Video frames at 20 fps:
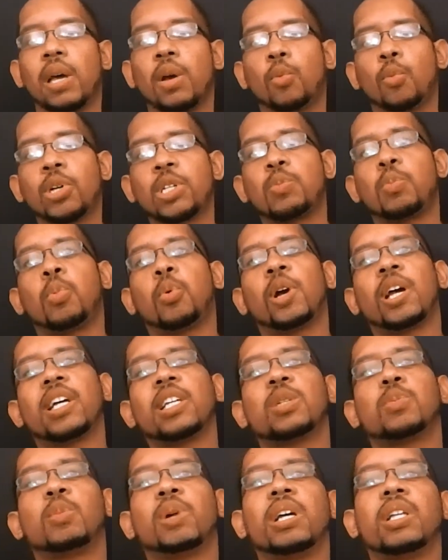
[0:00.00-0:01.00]
Which
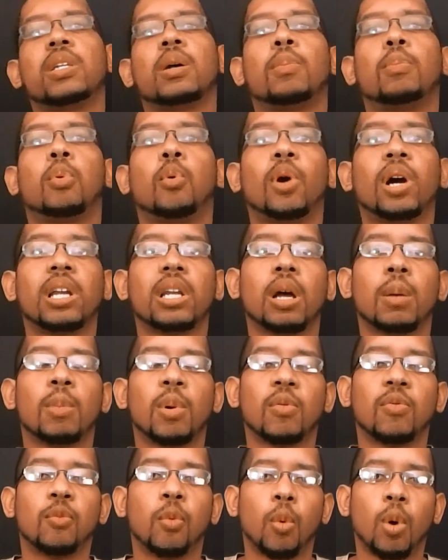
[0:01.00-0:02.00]
brings me to point
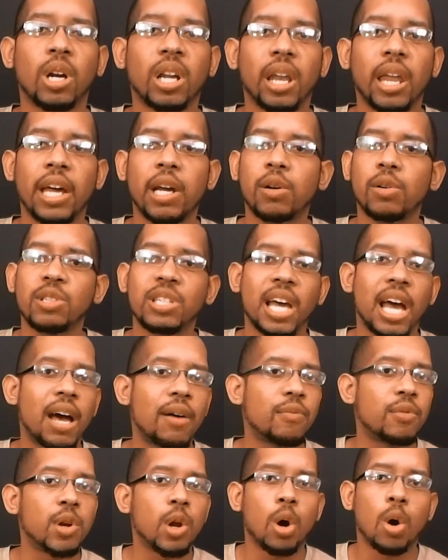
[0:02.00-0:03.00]
number 4. The Lakers
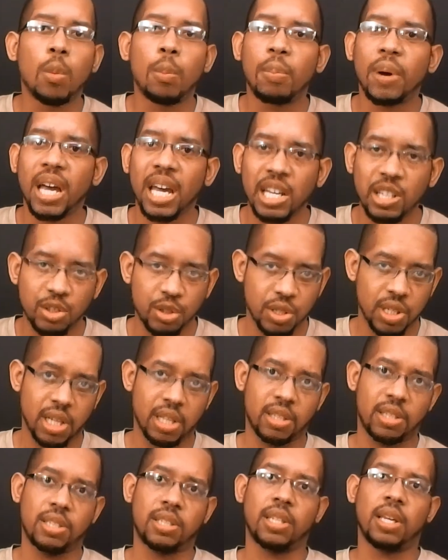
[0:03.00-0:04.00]
have no
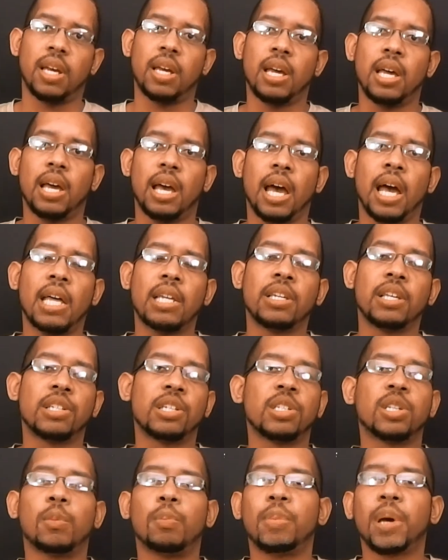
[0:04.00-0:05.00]
patience. And this
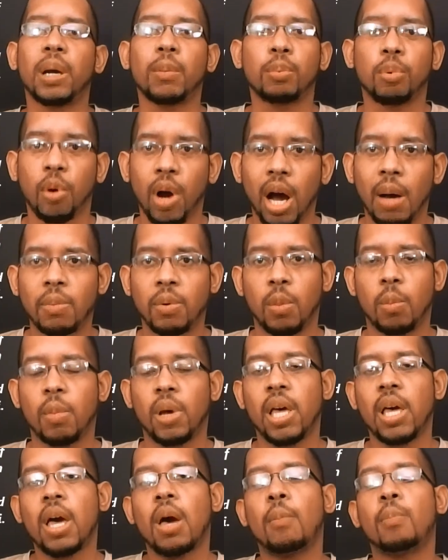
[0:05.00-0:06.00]
is a big problem,
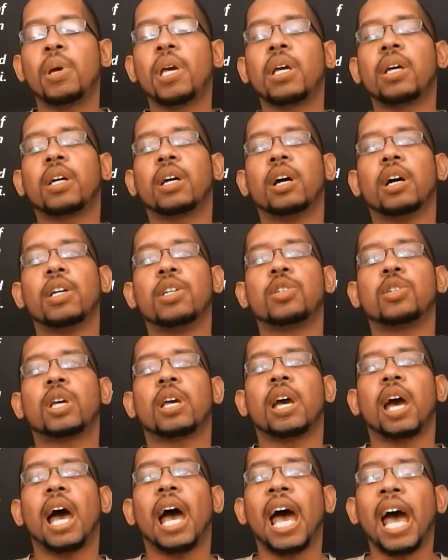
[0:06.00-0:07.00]
because
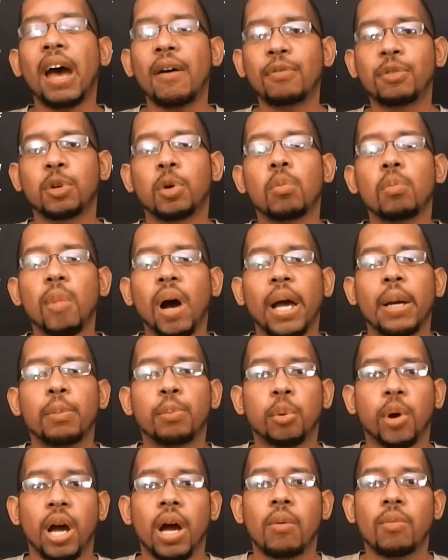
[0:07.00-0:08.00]
after Mike
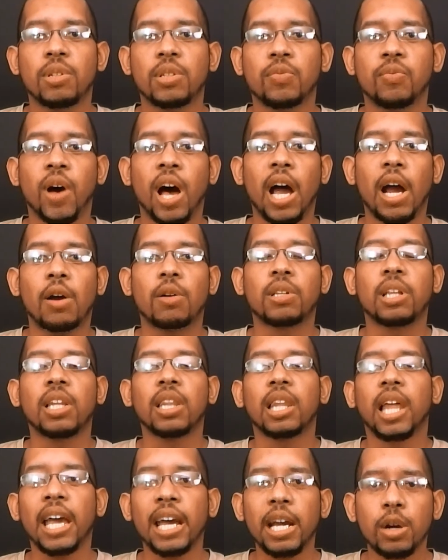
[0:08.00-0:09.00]
Brown was fired, the
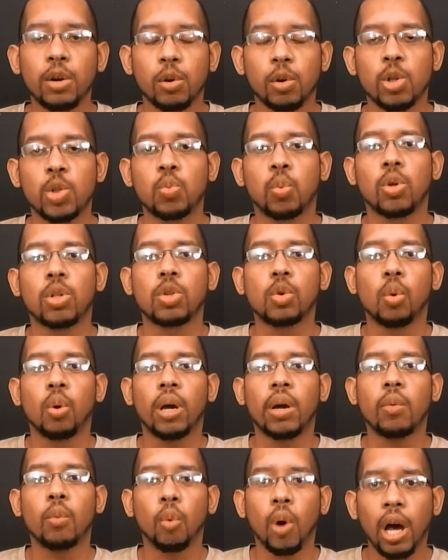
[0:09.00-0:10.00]
Lakers were
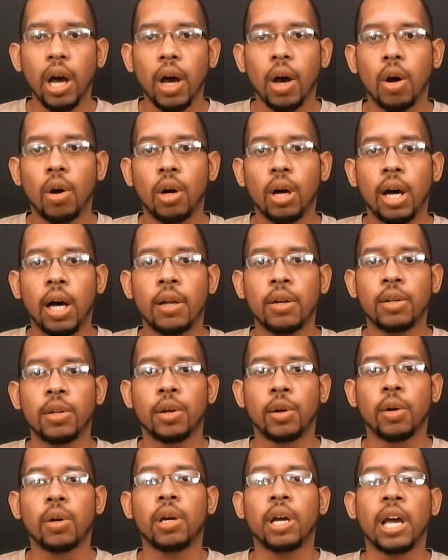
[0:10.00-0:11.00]
doing well
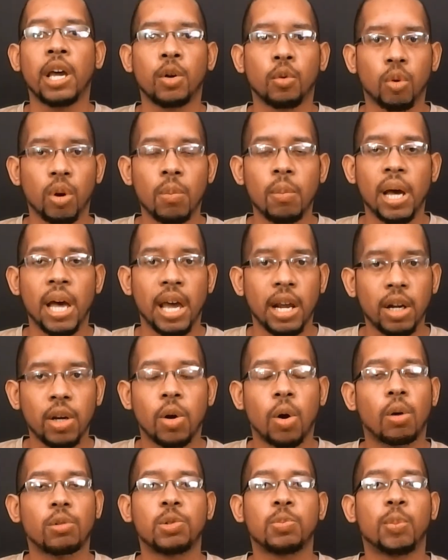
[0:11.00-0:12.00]
under interim head
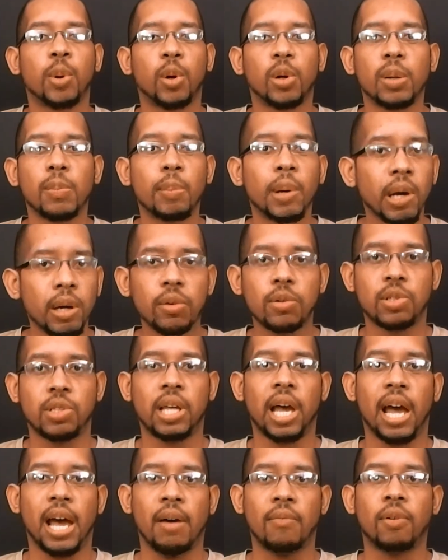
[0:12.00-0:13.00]
coach Bernie
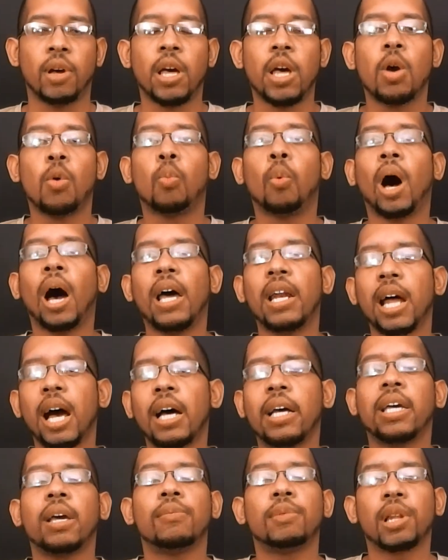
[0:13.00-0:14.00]
Bickerstaff. Why
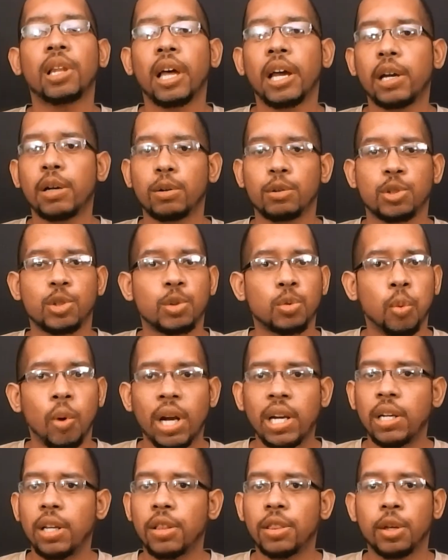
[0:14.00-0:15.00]
not get the Lakers
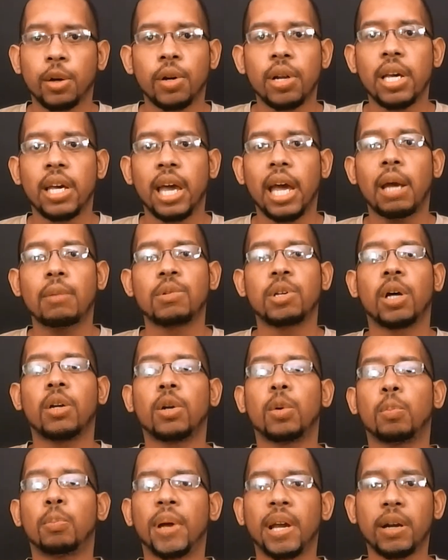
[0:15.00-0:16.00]
20 to 30 games
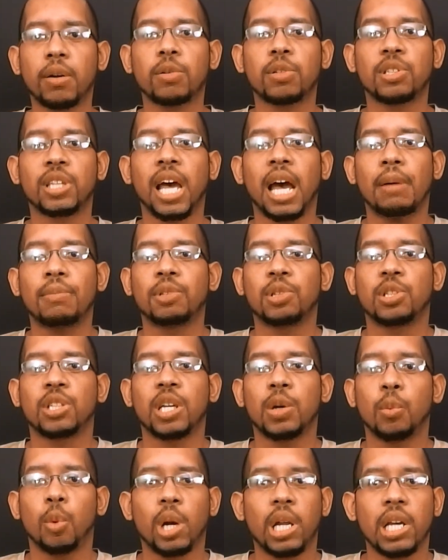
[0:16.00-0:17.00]
under Bickerstaff to
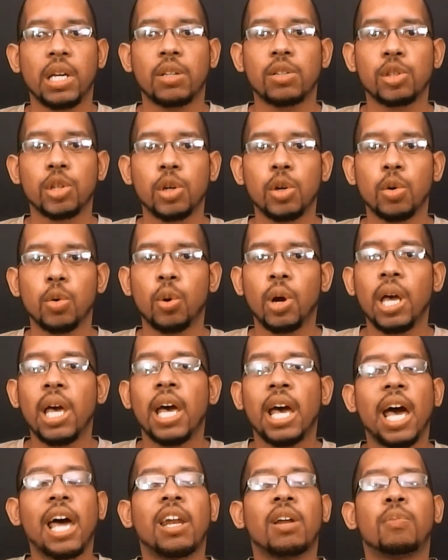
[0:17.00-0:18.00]
see what he can do?
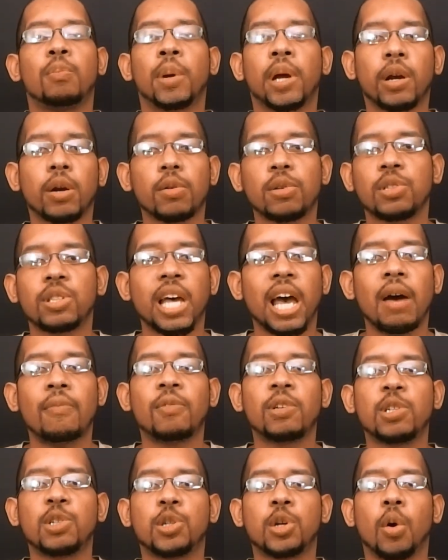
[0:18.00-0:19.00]
And the Bickerstaff
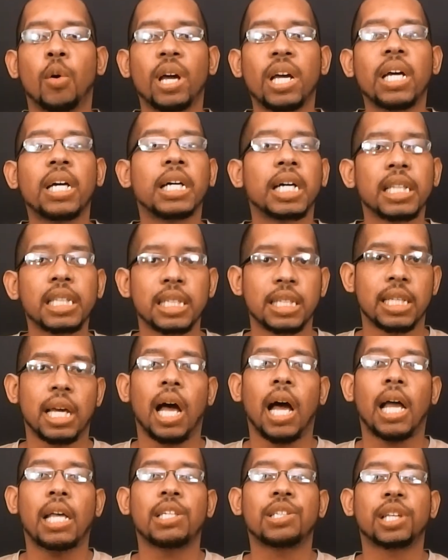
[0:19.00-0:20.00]
is showing good
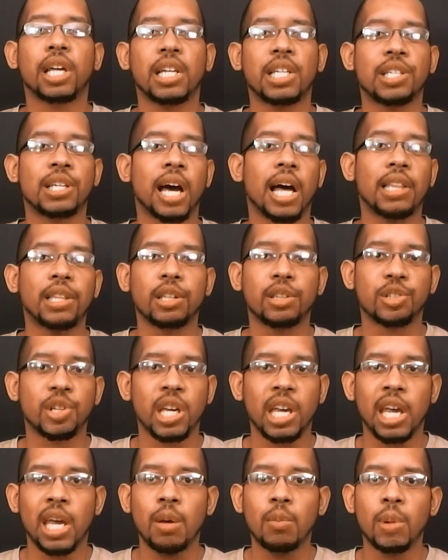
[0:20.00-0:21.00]
signs that he's got the
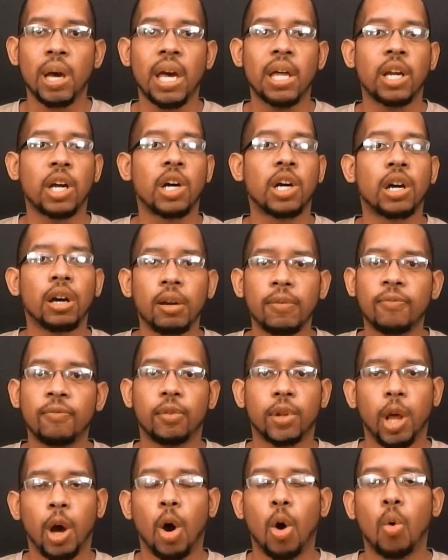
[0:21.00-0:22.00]
team in a good
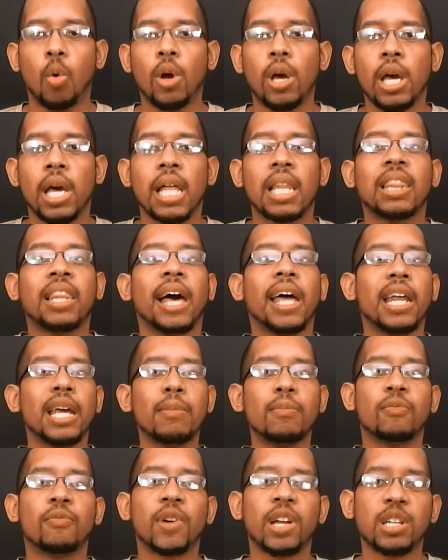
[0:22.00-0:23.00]
flow. Let
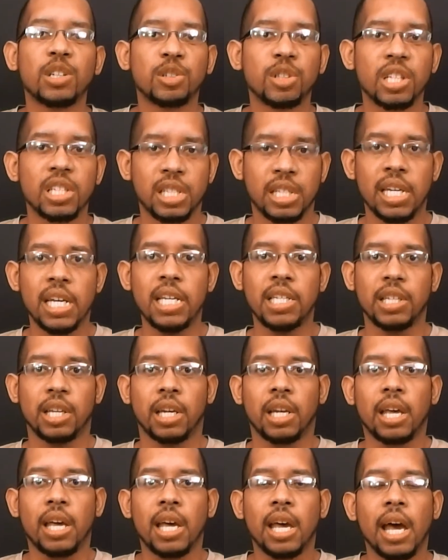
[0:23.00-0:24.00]
him finish the
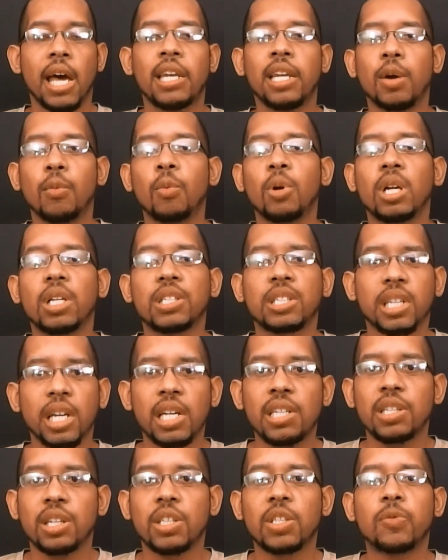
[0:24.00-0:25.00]
season. And then when the
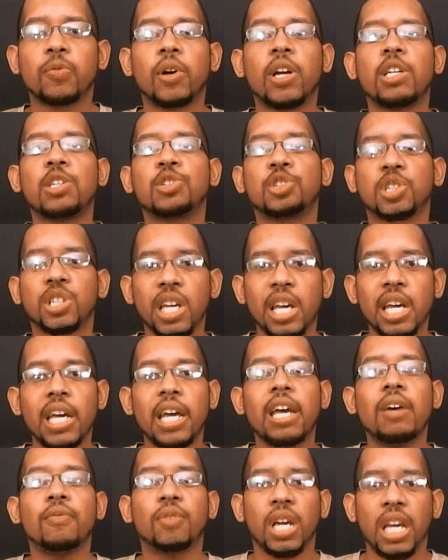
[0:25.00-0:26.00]
season is finished, see
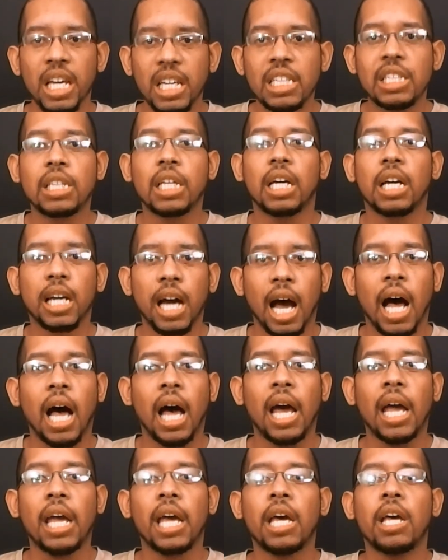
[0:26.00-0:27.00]
if he's the
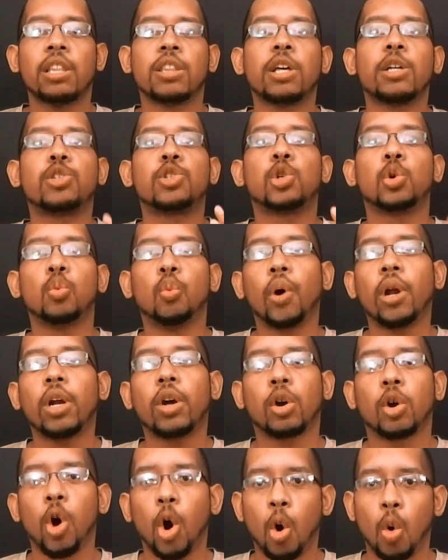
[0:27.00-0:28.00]
guy that you want
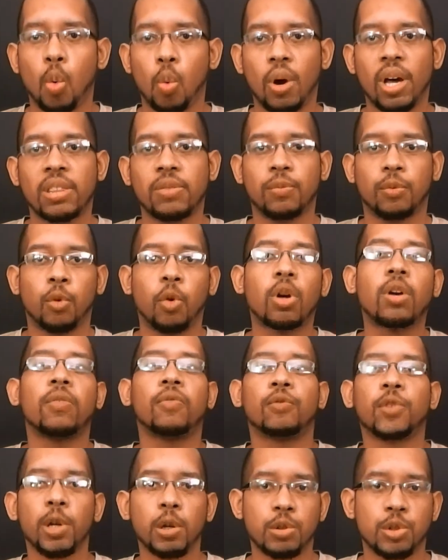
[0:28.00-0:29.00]
to go with for the
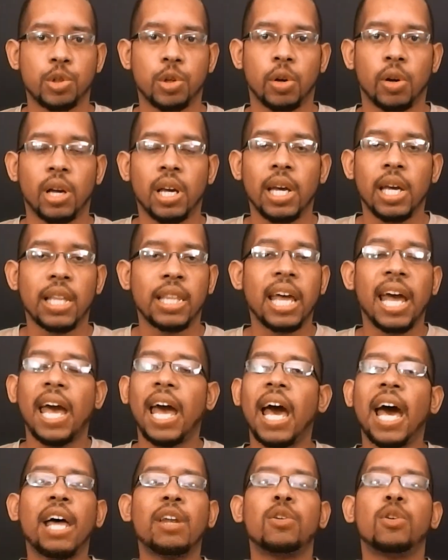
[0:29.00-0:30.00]
future. They
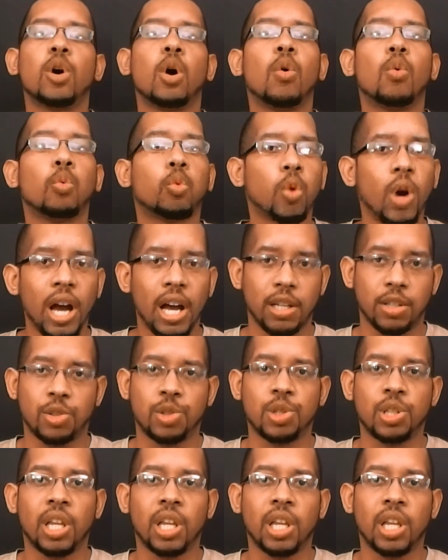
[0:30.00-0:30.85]
had no rush.